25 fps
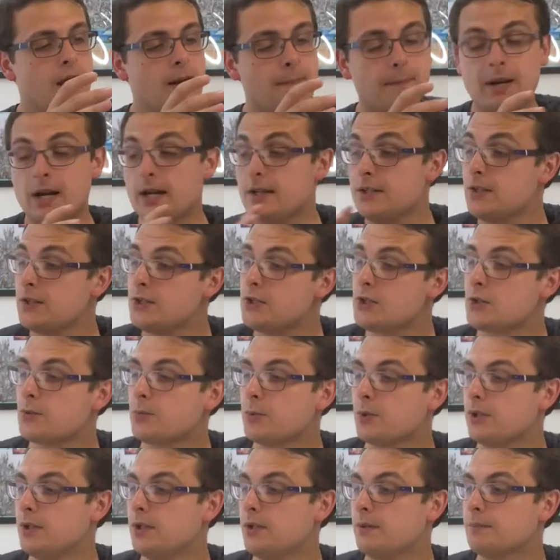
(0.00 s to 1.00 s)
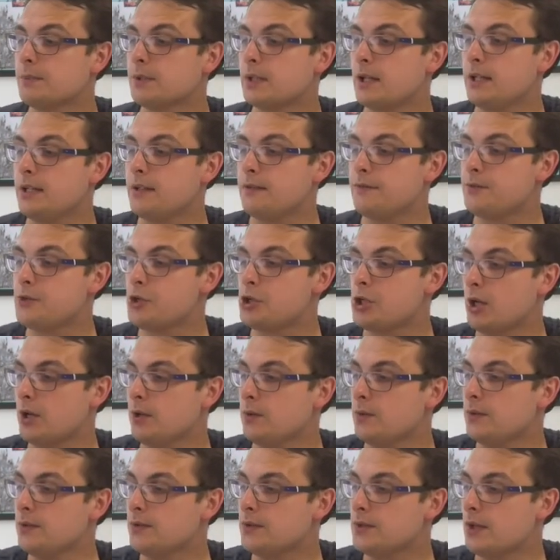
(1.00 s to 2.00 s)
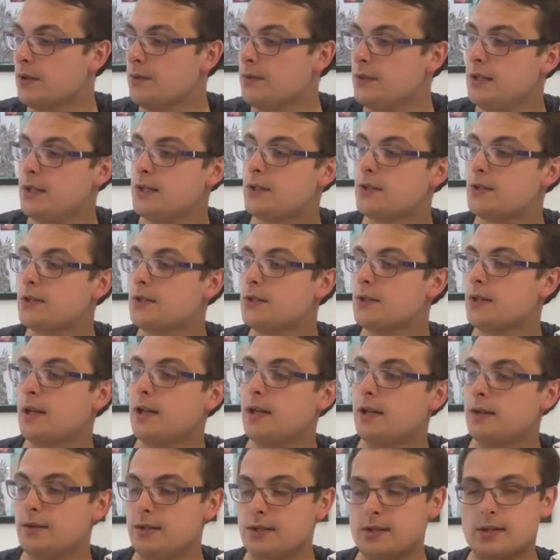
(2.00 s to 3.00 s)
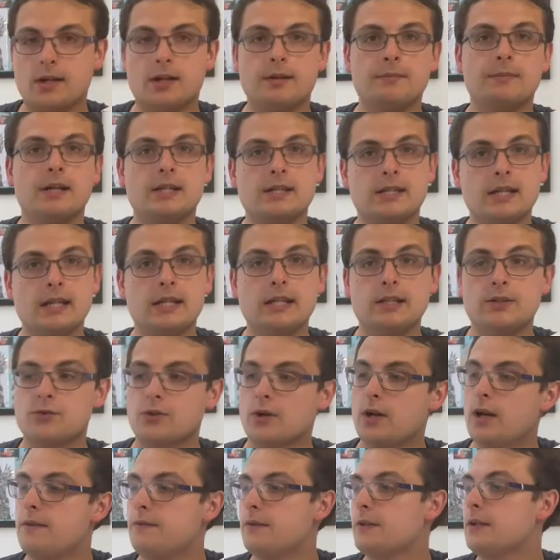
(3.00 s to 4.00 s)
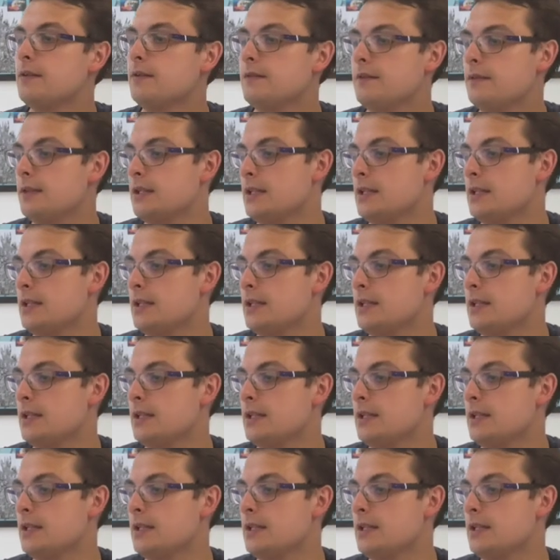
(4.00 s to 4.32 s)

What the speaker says: but I did just want to kind of show, so this is kind of my daily driver,